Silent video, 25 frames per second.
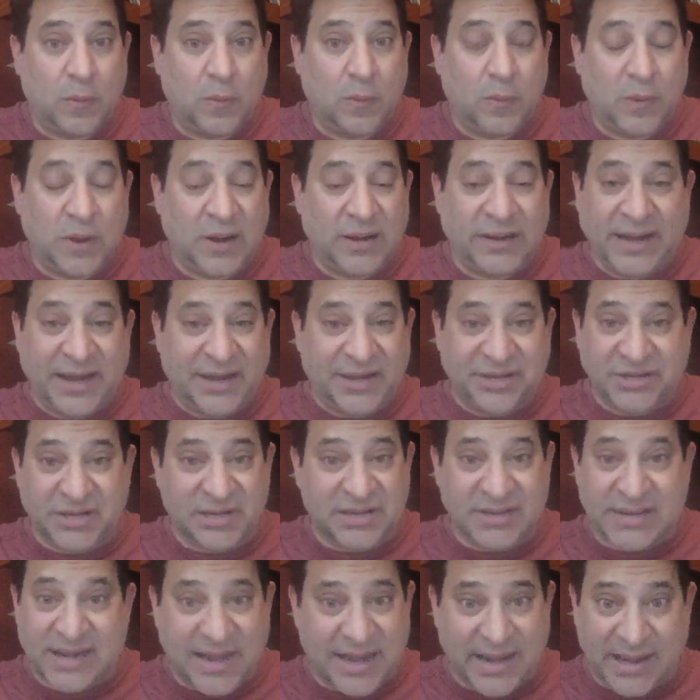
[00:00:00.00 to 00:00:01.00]
Election
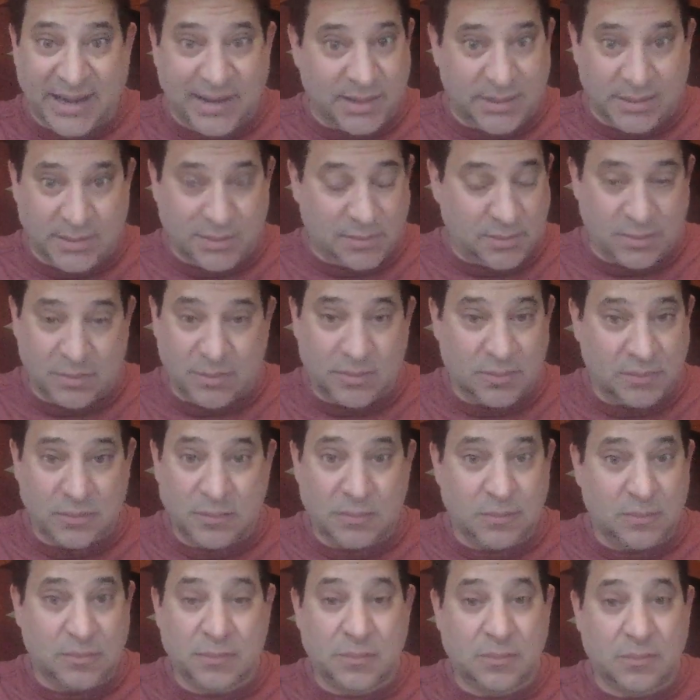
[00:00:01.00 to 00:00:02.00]
day
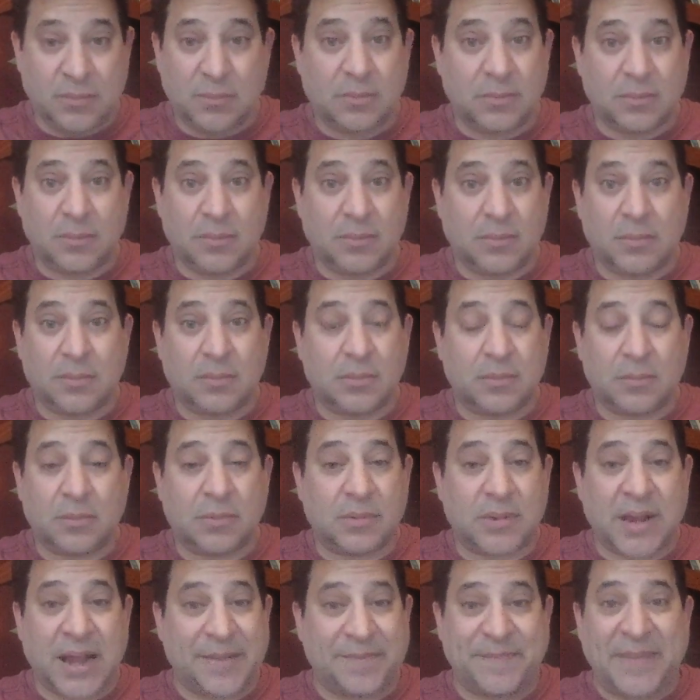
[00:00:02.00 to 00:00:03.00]

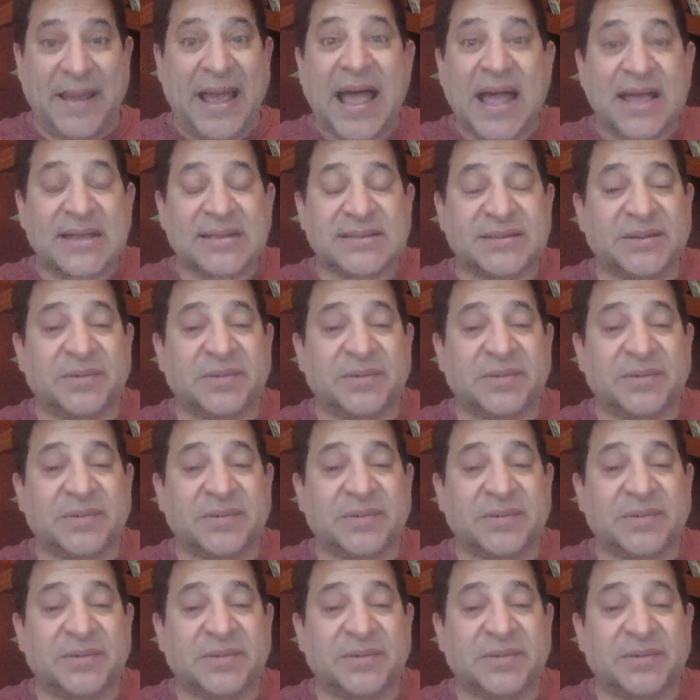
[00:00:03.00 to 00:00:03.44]
had passed.